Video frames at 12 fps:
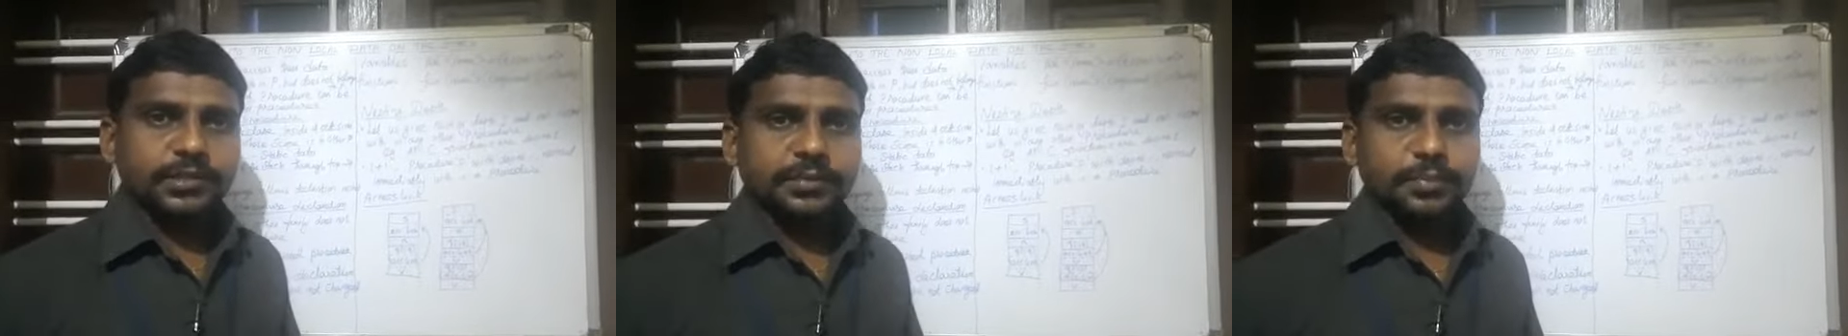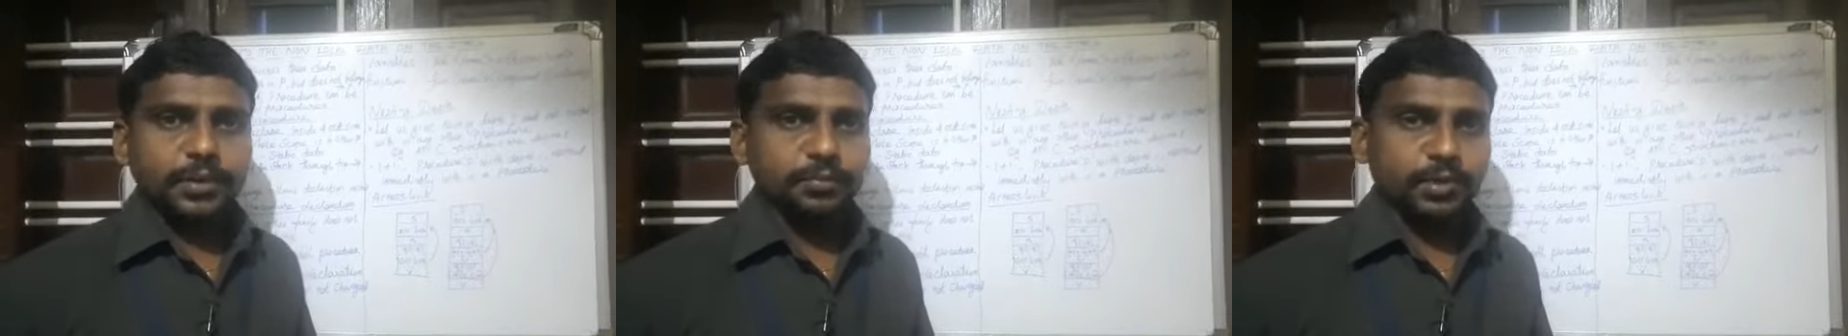
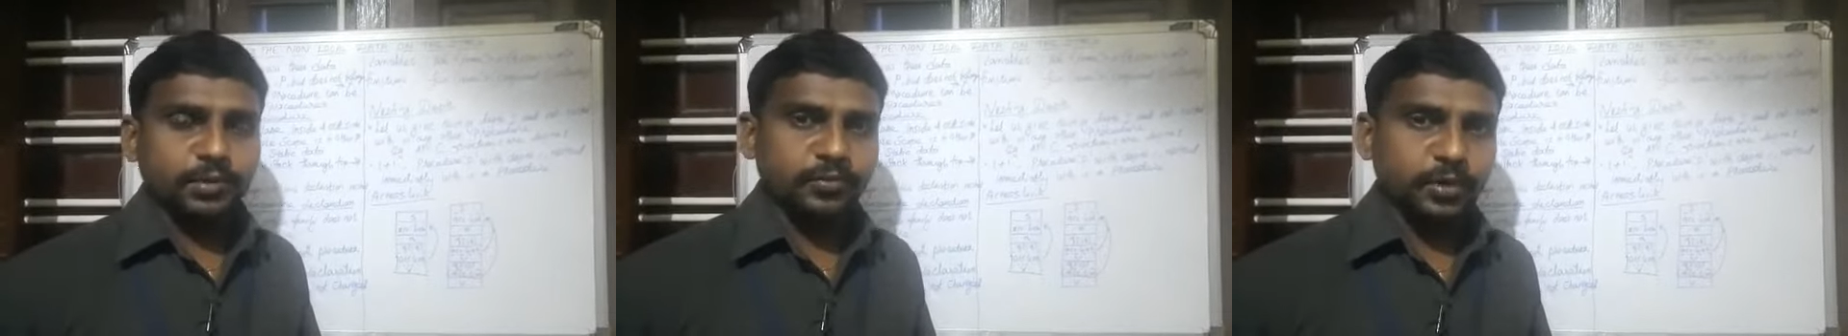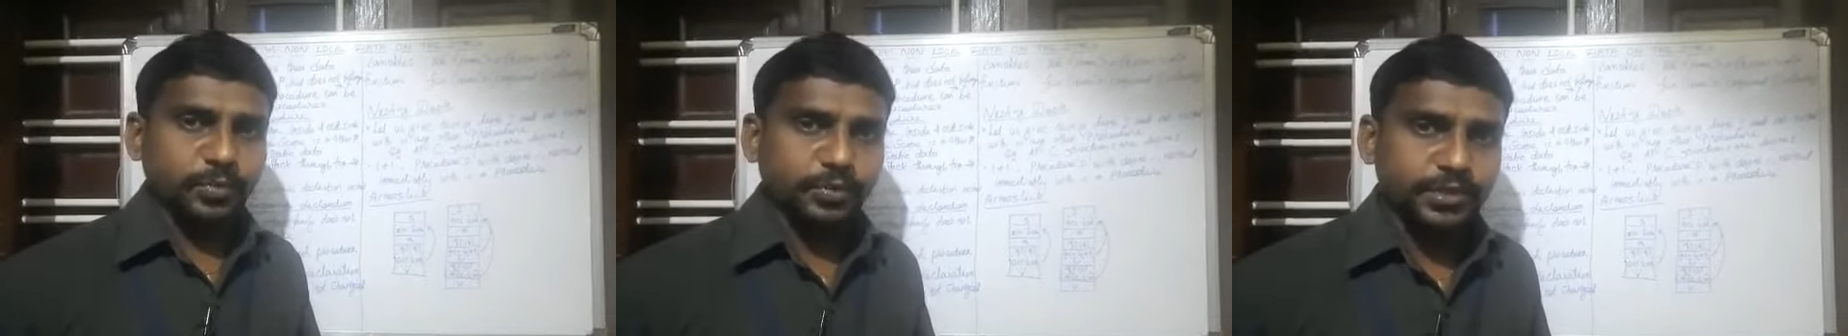Department of
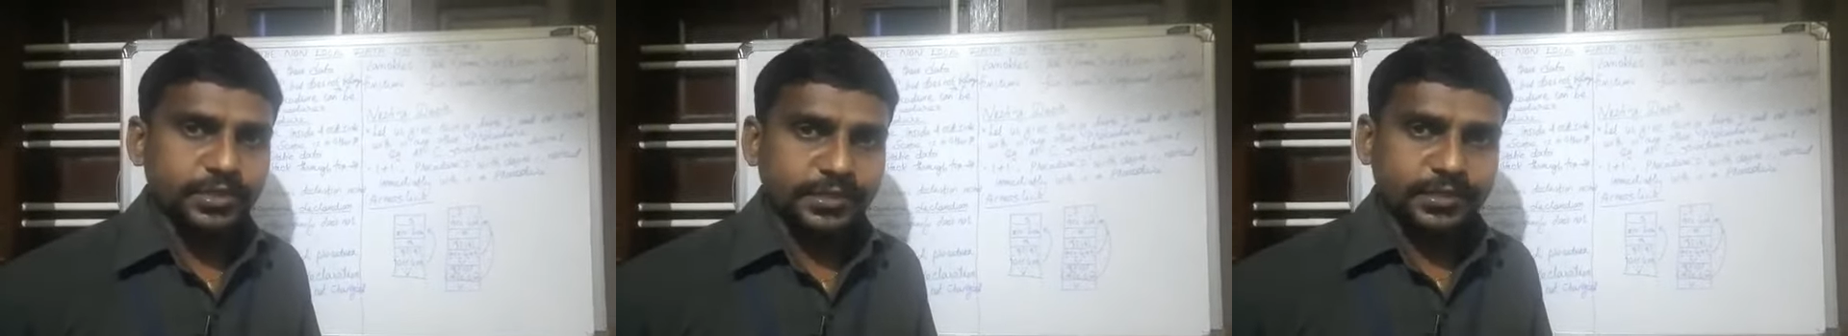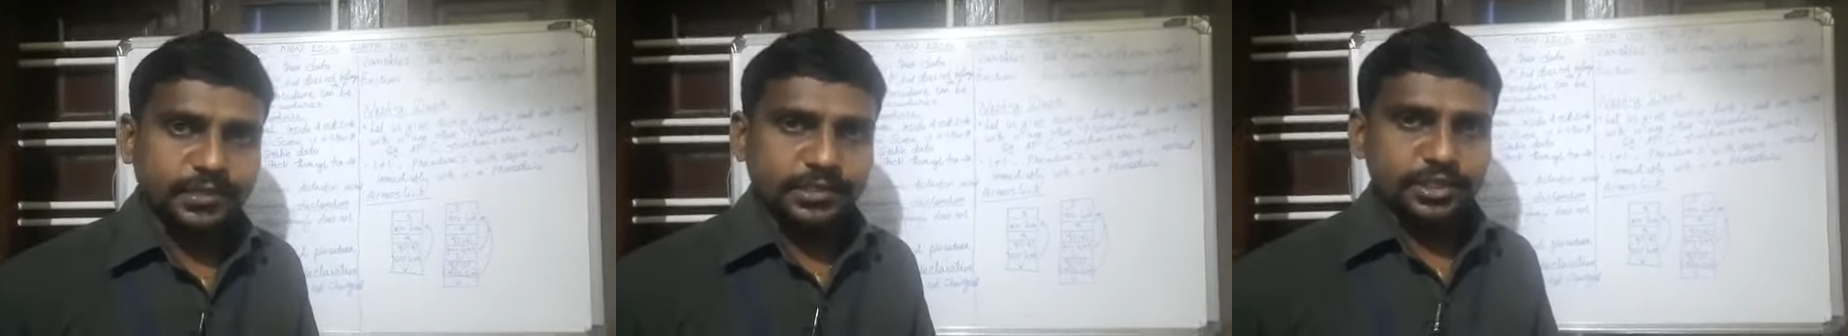Computer
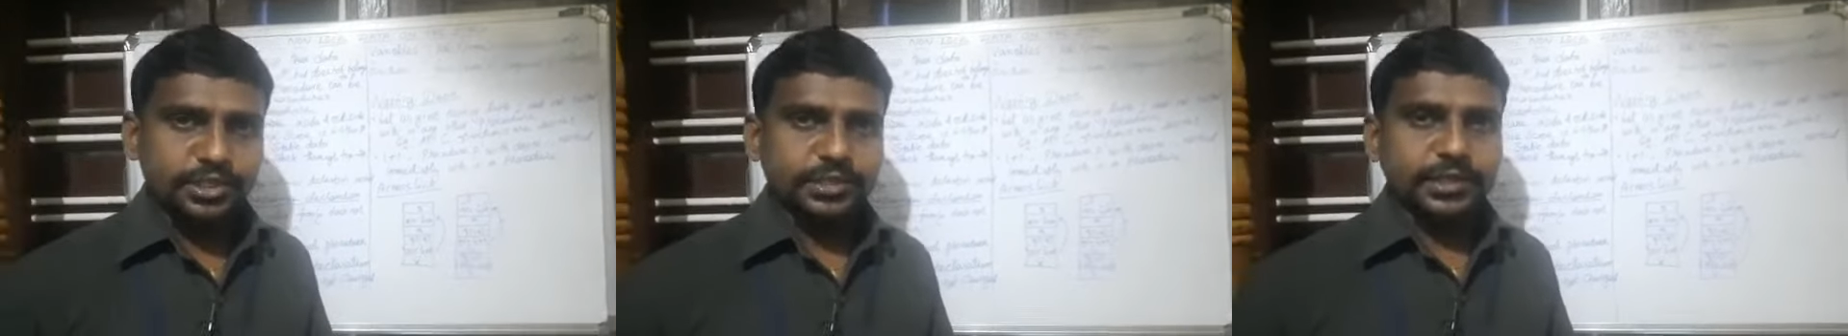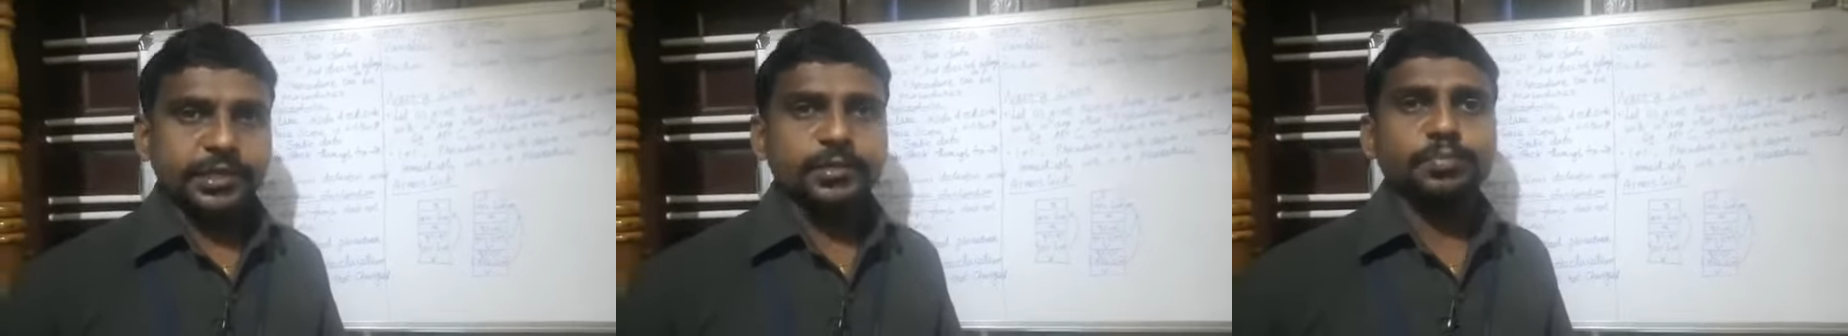Science and
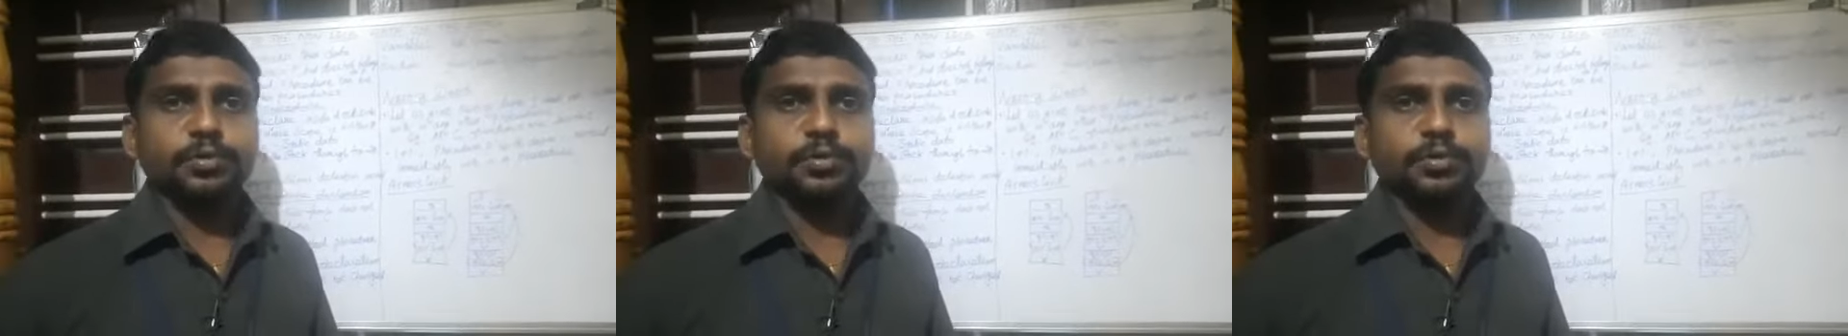Engineering,